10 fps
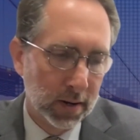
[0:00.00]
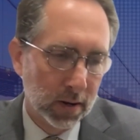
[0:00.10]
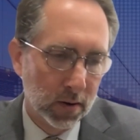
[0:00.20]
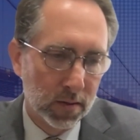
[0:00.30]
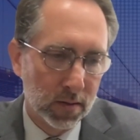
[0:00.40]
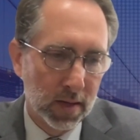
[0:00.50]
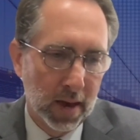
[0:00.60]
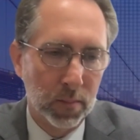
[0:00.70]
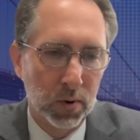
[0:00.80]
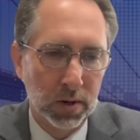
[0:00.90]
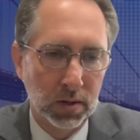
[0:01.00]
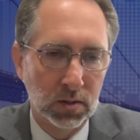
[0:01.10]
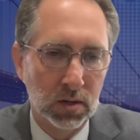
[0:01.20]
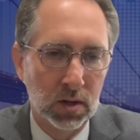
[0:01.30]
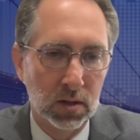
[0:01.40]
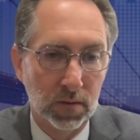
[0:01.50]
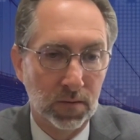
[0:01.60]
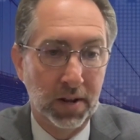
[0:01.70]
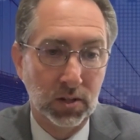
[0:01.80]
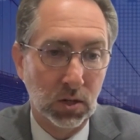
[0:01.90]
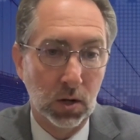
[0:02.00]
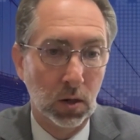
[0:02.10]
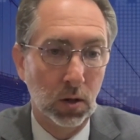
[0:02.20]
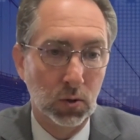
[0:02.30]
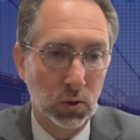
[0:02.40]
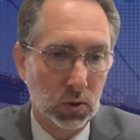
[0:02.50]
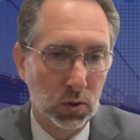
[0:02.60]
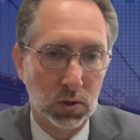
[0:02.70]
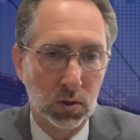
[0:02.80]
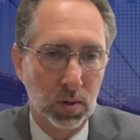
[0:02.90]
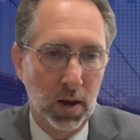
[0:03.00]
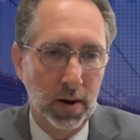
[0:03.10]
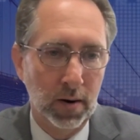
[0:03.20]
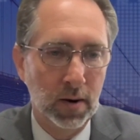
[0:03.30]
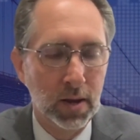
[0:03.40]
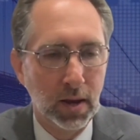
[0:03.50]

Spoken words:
That brings the financing closer to the supplier,